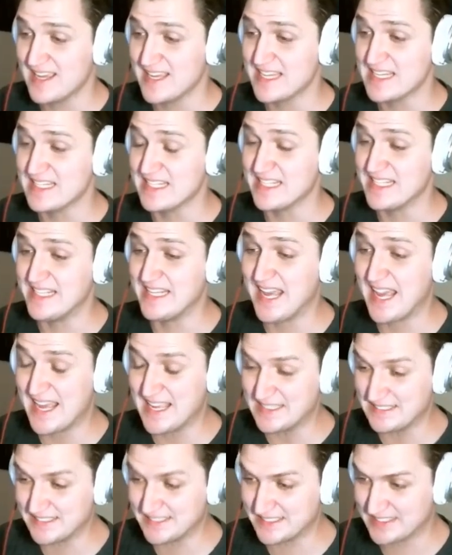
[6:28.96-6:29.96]

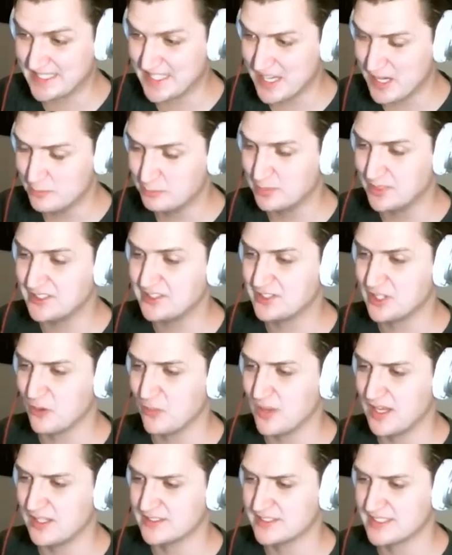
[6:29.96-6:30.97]
Yes. Please don't
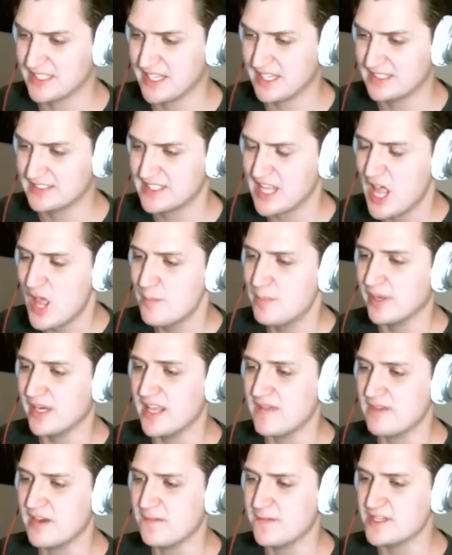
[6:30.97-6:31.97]
wild size. But
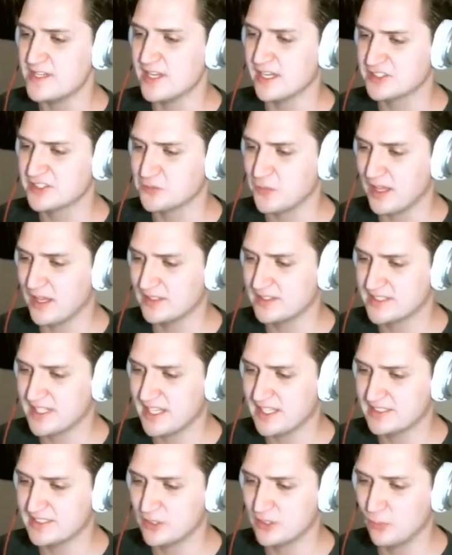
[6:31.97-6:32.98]
even if he does wild size, he'll